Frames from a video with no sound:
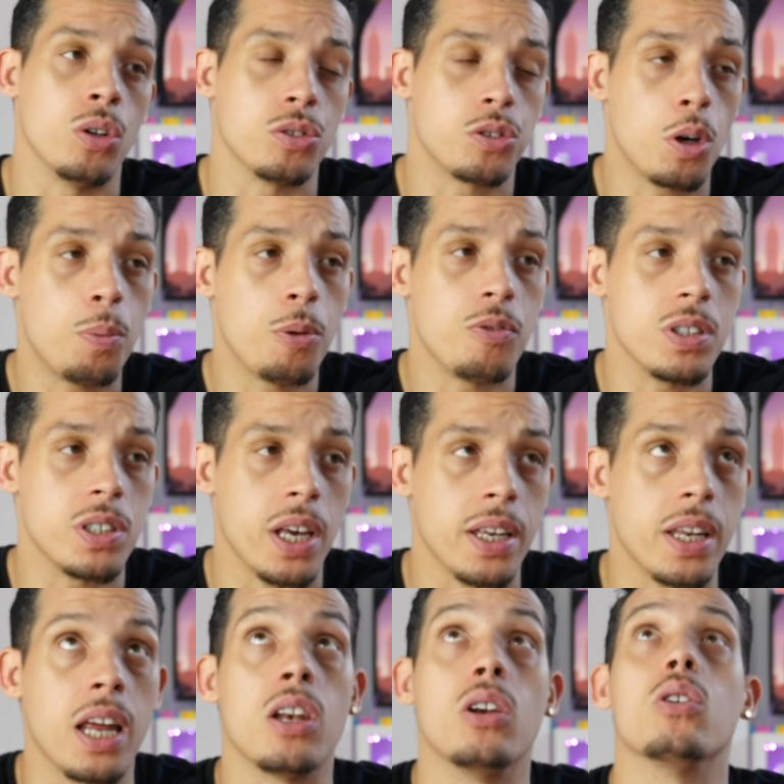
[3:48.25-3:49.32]
on top of his
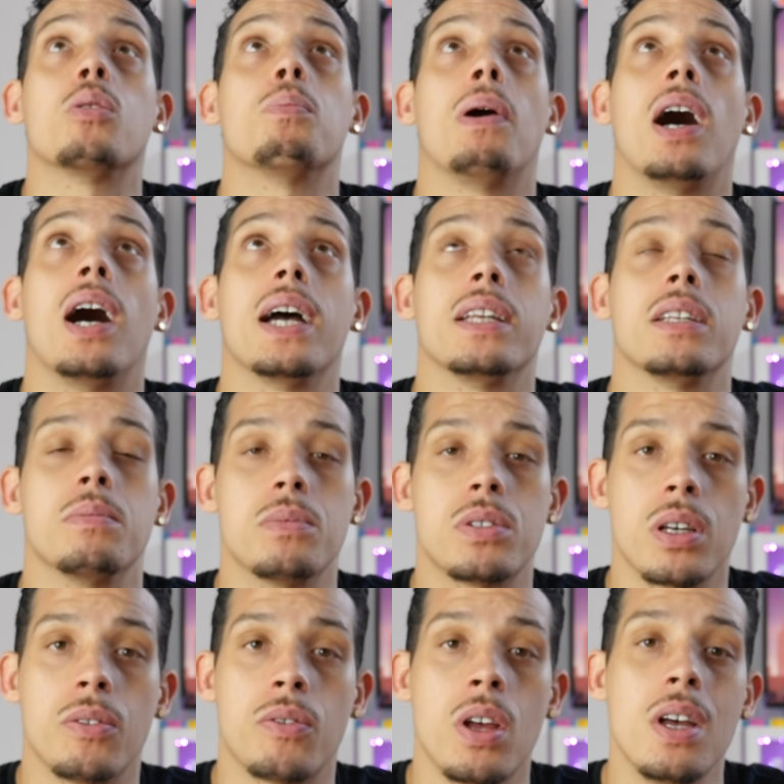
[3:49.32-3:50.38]
head and look behind
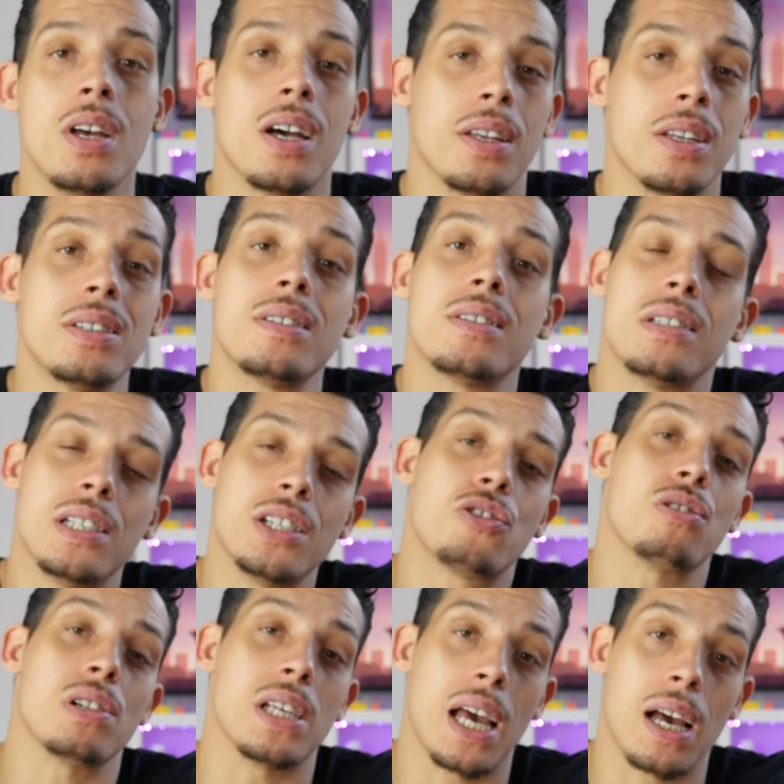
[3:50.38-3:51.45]
himself. And this is
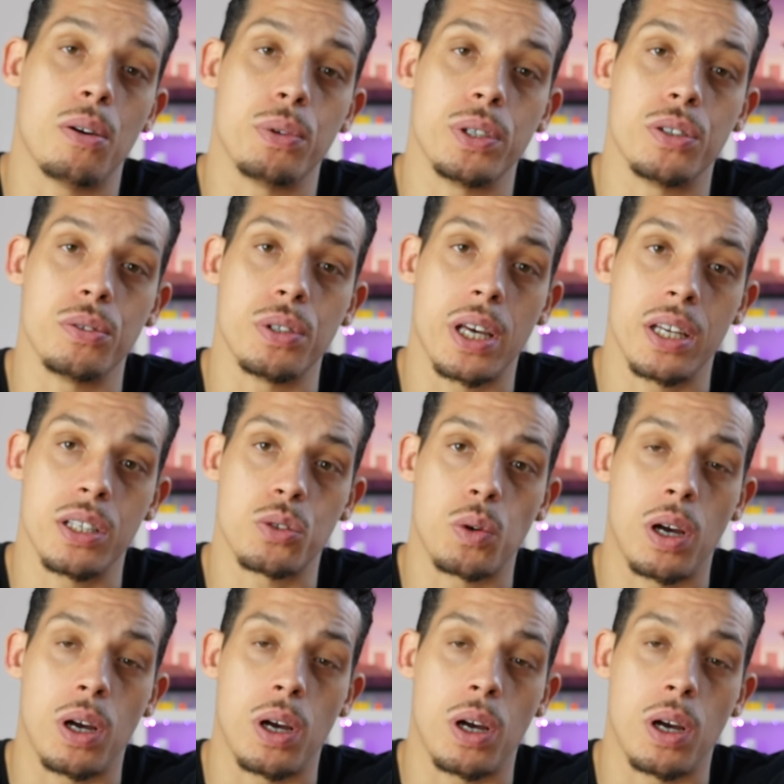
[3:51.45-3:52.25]
literally how we do the head